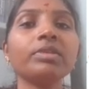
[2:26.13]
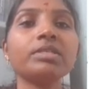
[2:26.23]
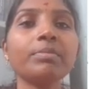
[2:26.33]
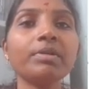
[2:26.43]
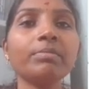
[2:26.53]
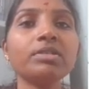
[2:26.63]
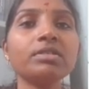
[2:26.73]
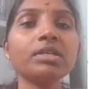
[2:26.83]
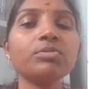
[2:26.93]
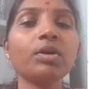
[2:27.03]
Step number
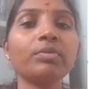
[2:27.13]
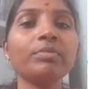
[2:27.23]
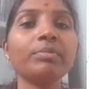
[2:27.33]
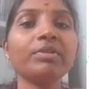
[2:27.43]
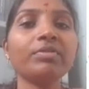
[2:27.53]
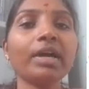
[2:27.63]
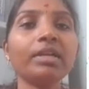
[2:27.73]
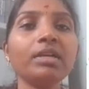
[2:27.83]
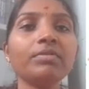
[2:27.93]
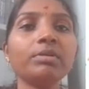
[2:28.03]
6, what we will be finding?